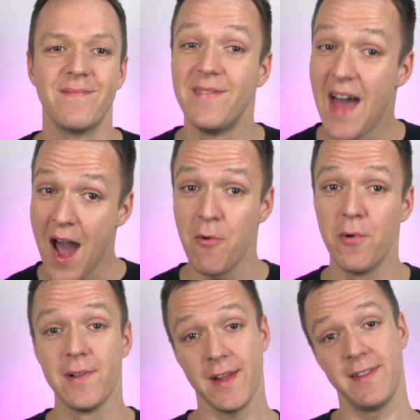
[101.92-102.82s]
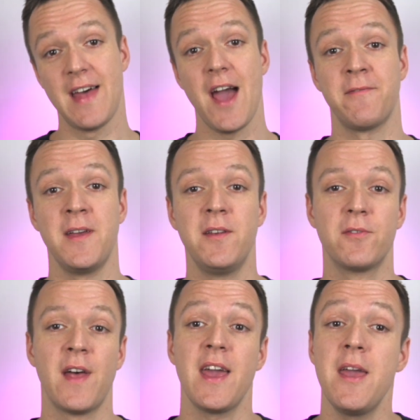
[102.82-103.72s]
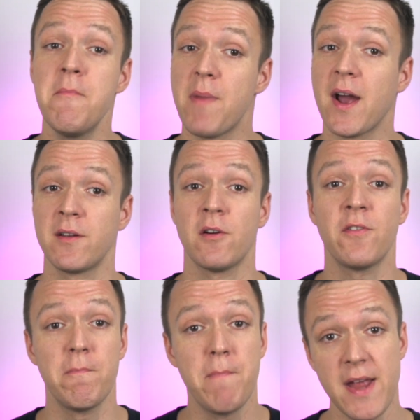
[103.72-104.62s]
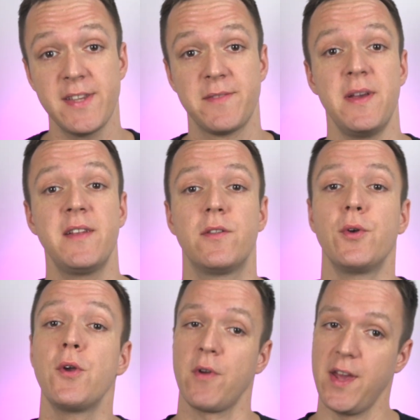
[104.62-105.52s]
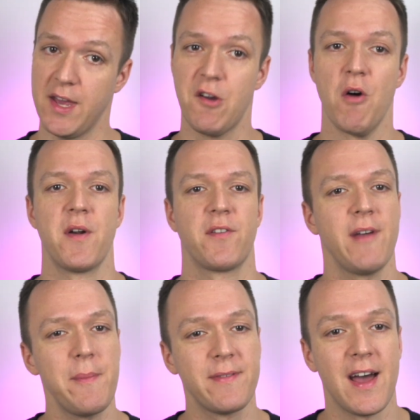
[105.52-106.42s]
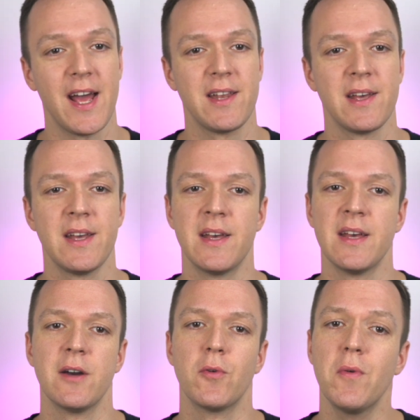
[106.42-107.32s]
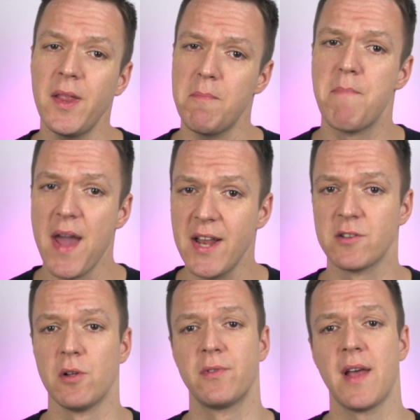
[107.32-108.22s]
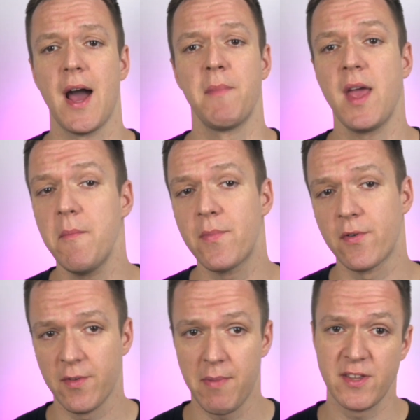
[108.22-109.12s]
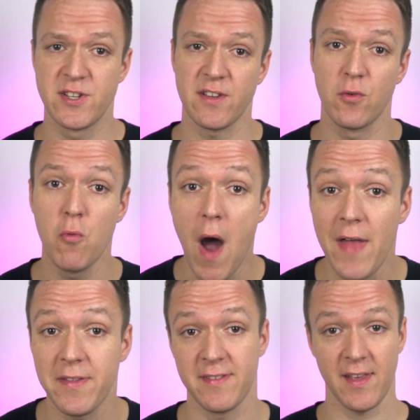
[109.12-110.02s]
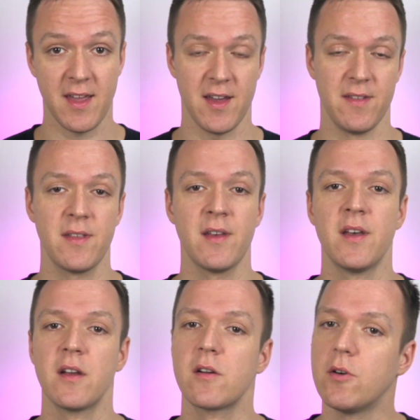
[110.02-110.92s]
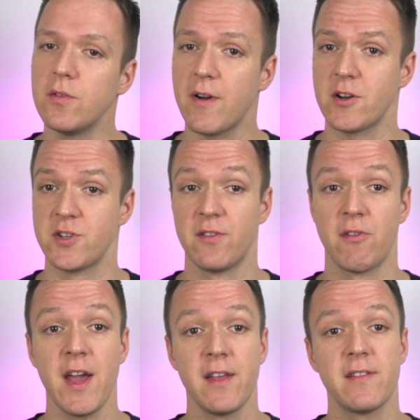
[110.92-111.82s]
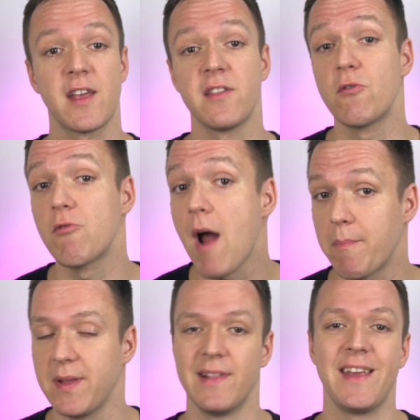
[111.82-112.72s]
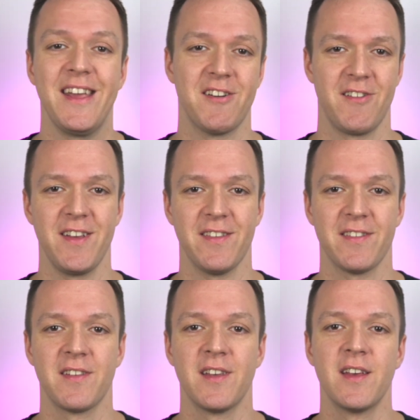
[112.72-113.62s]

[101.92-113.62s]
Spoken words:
Now let's dive into the impact of page speed to your e-commerce website. When page load time improves by just 1 second, conversion rates can rapidly increase.